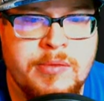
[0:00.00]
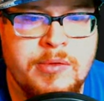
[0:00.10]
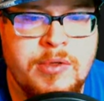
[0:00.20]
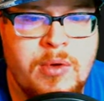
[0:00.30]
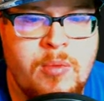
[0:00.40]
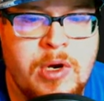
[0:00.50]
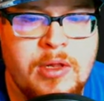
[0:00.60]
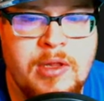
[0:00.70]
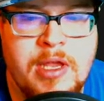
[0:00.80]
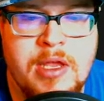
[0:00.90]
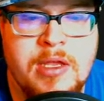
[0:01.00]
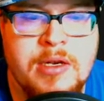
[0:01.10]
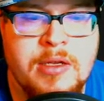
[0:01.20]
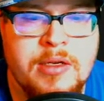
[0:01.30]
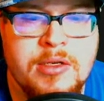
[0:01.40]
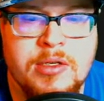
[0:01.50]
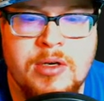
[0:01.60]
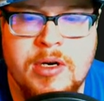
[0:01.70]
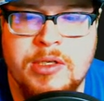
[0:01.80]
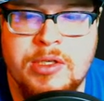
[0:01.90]
Do I want to lead and just
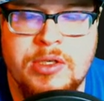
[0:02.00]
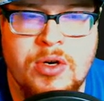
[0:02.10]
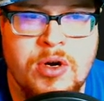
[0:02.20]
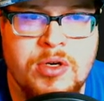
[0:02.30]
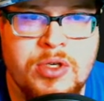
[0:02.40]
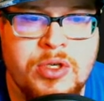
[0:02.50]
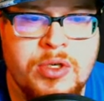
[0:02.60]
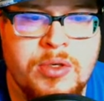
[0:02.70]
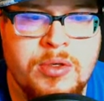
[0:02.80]
try to search?